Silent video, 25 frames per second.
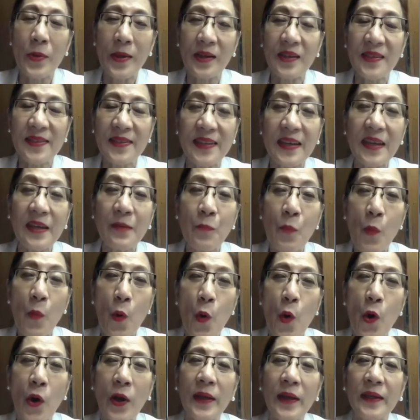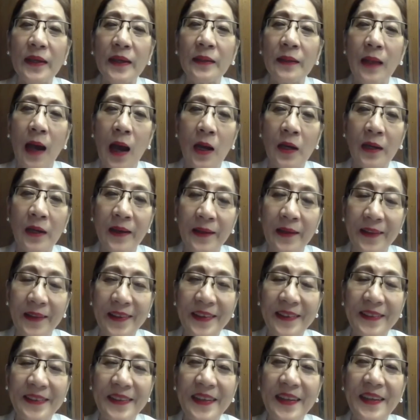are seeing more in our
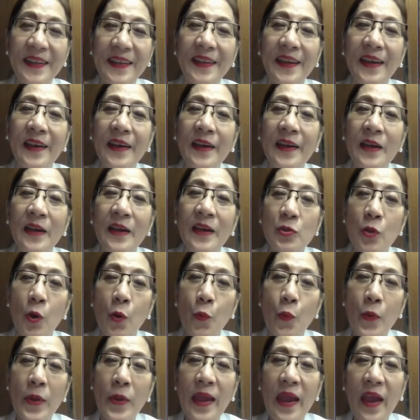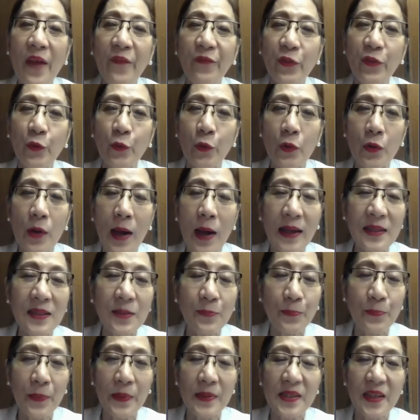clinic. So we have to,
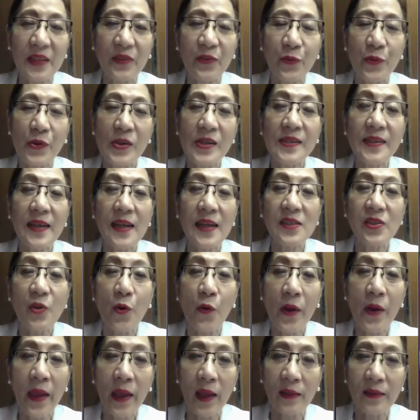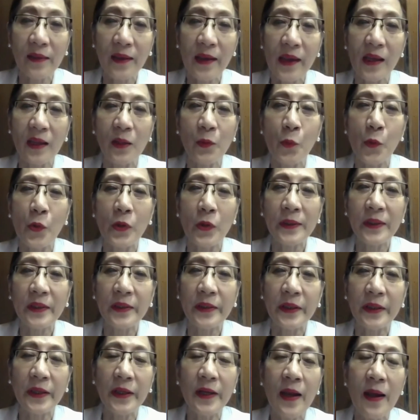as pediatricians or healthcare
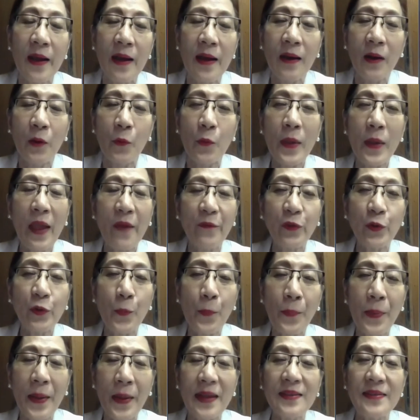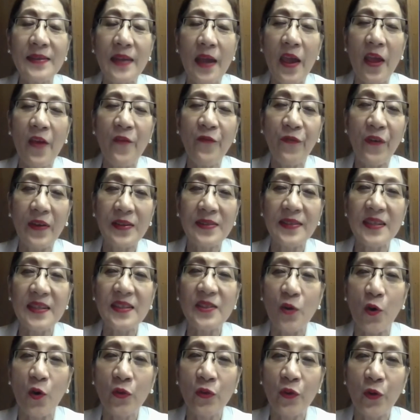worker, we have to place
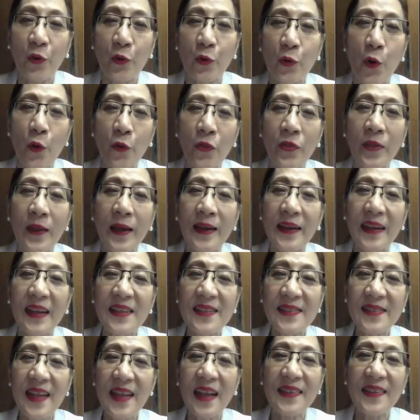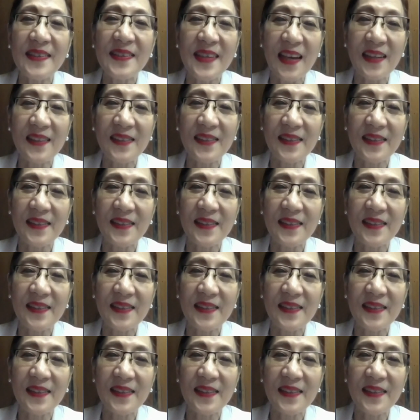emphasis on growth. It's not just